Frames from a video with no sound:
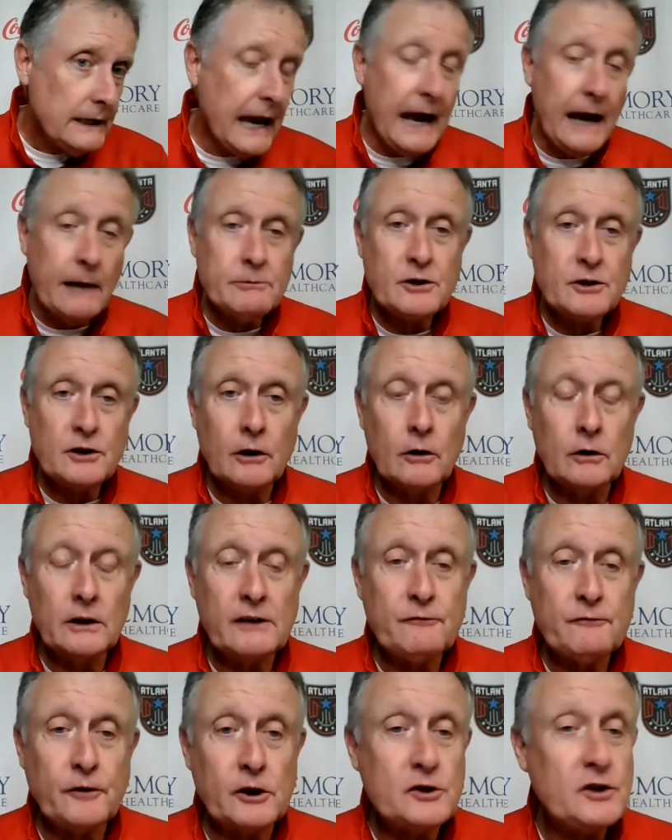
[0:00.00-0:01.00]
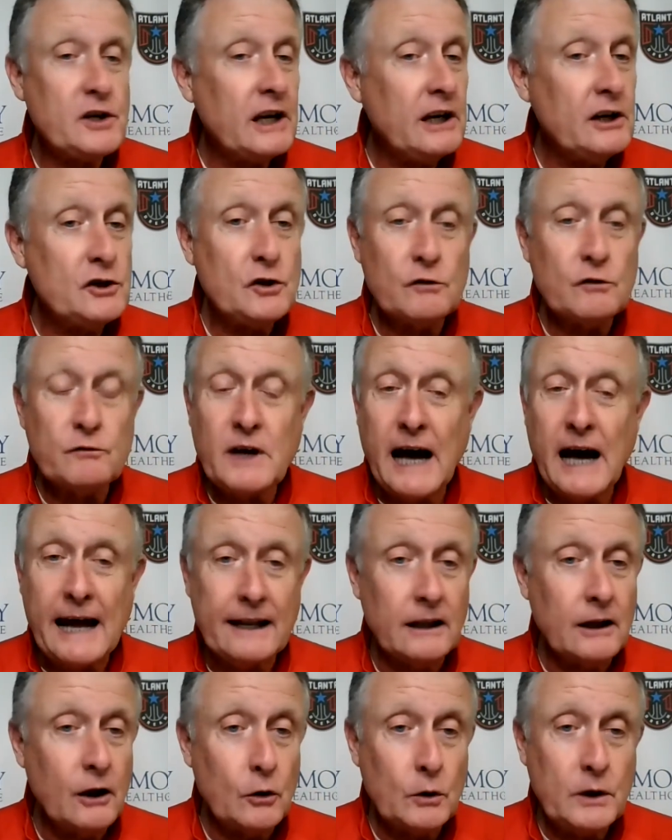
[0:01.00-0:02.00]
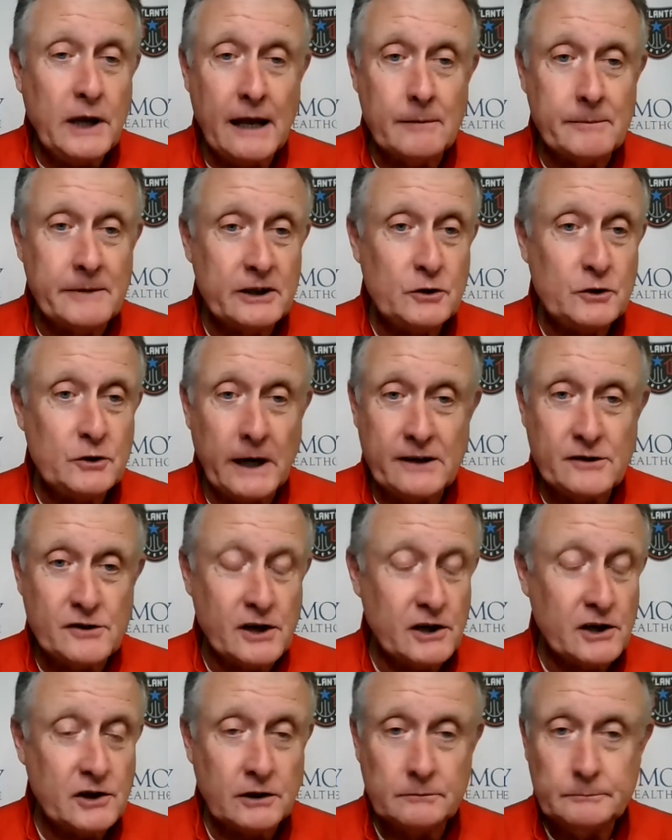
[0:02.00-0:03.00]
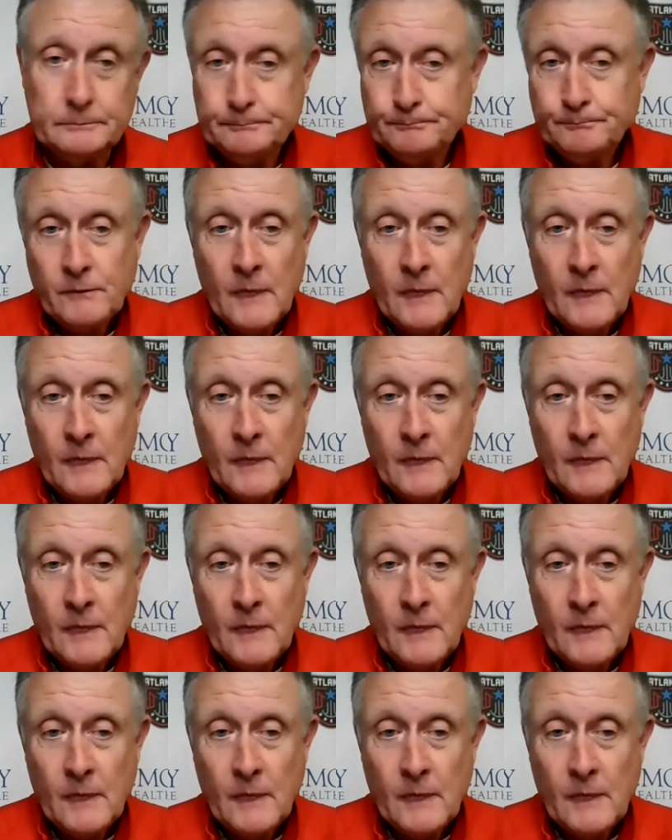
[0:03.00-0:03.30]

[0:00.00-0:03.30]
Yeah, absolutely. First thing is you've got to locate them in transition